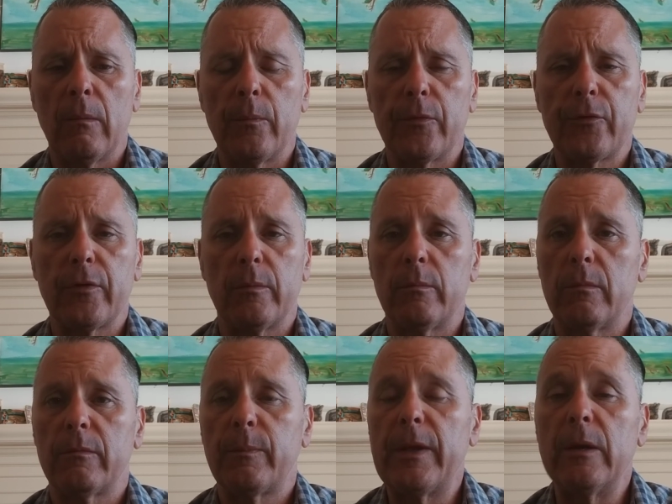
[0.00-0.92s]

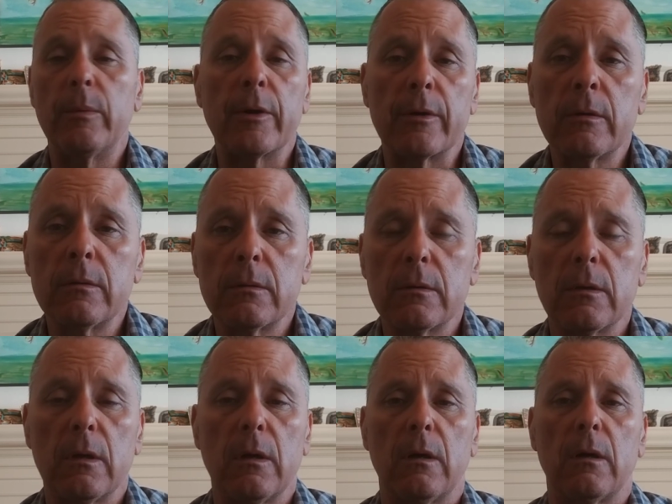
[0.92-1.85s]
some peanut butter,
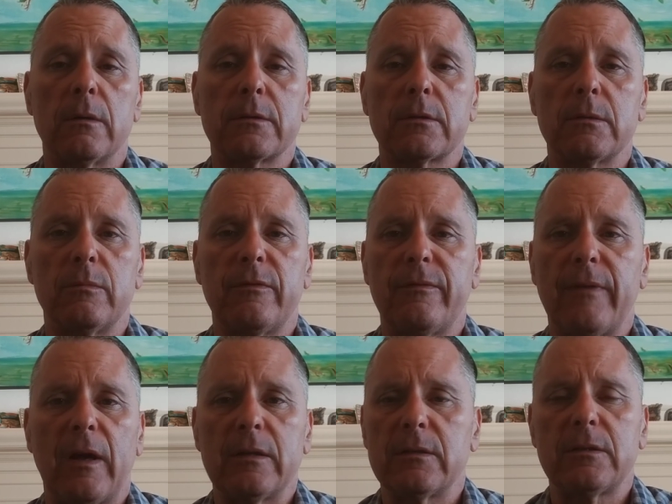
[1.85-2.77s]
some
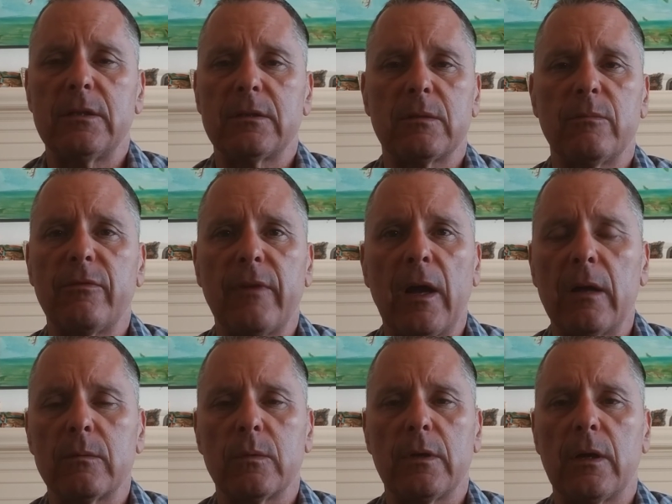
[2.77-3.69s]
fat. I just eat some
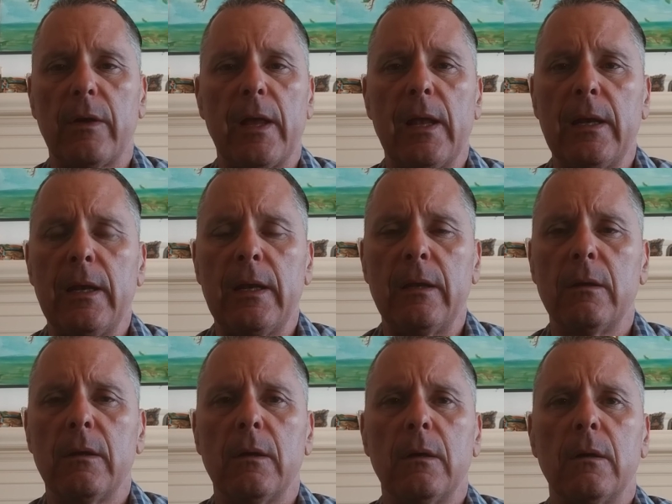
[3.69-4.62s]
fat without
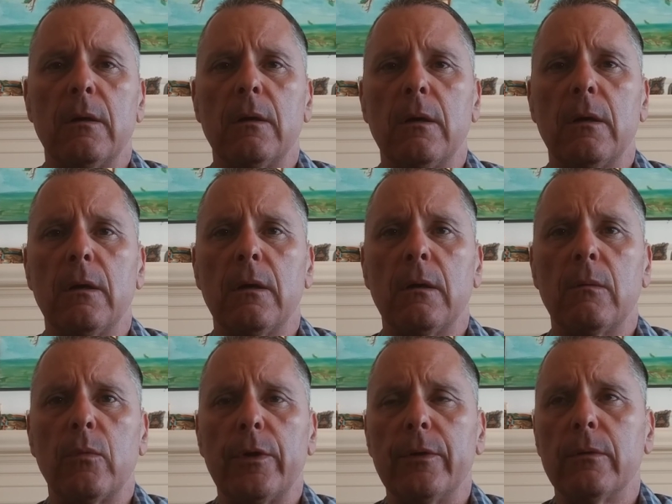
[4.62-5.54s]
any
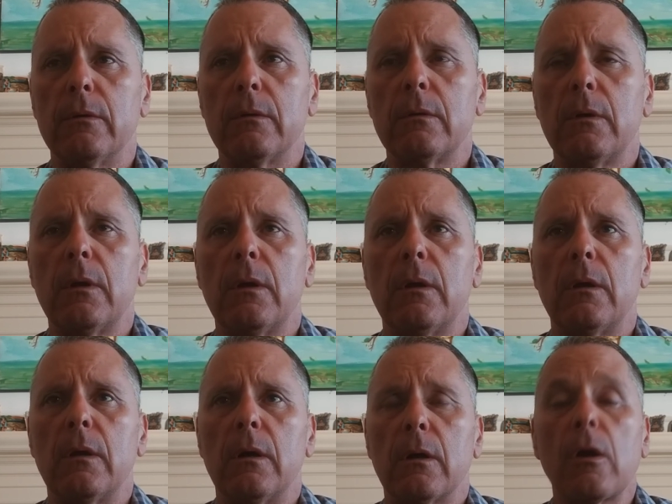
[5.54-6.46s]
real
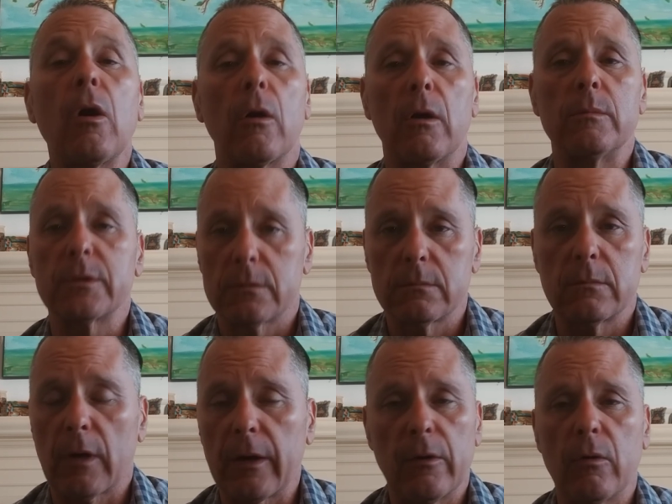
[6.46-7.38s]
carbs,
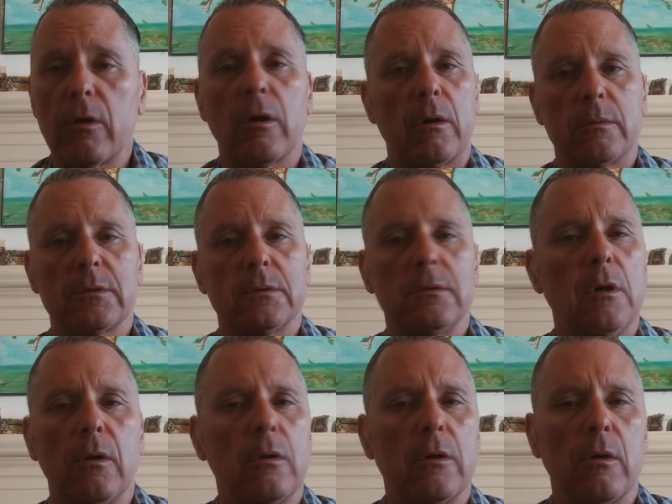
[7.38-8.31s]
right? No carbs,
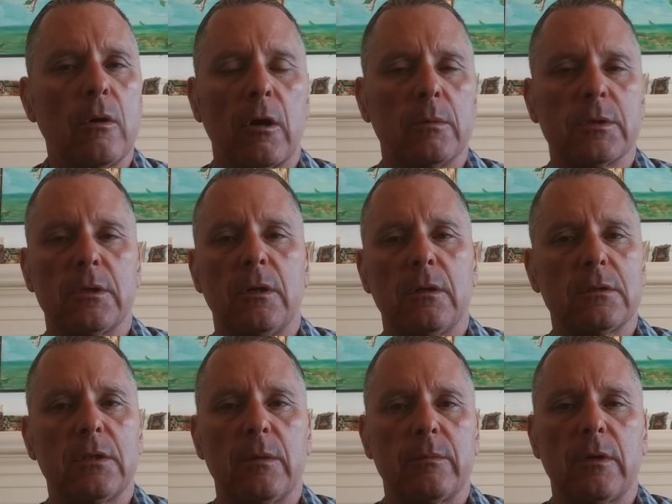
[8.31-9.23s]
no carbs at all,
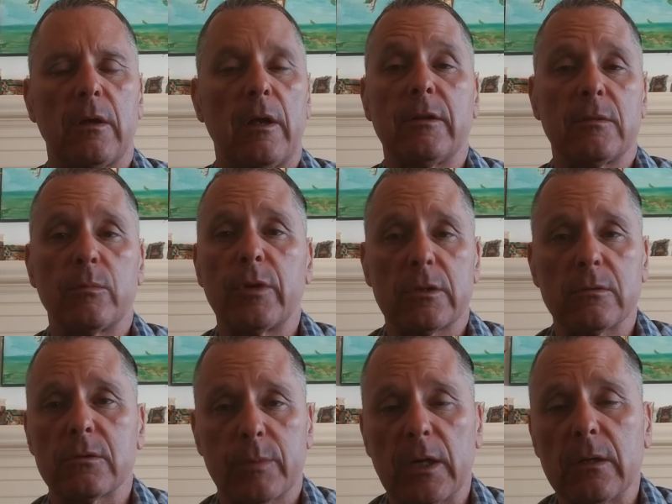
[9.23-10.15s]
except I ate some
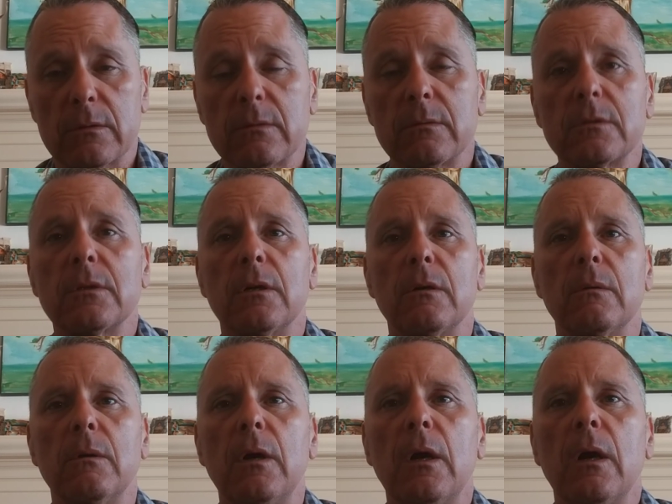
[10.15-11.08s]
Brussels sprouts. So